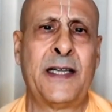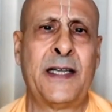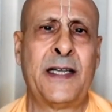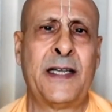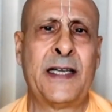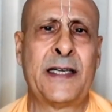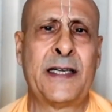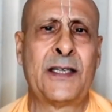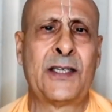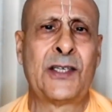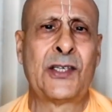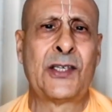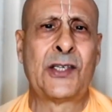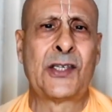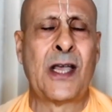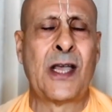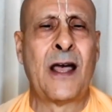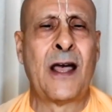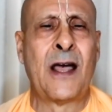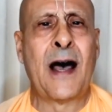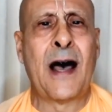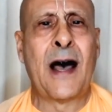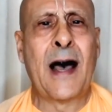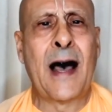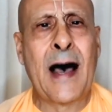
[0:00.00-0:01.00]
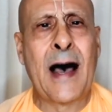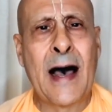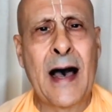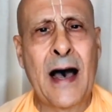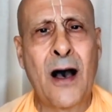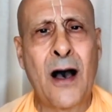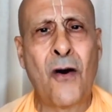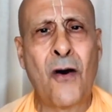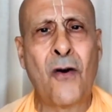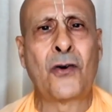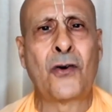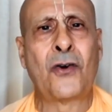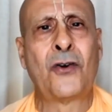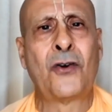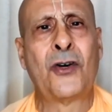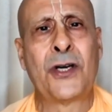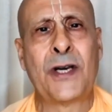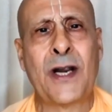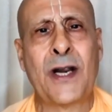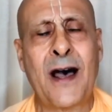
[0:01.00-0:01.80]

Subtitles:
is, how could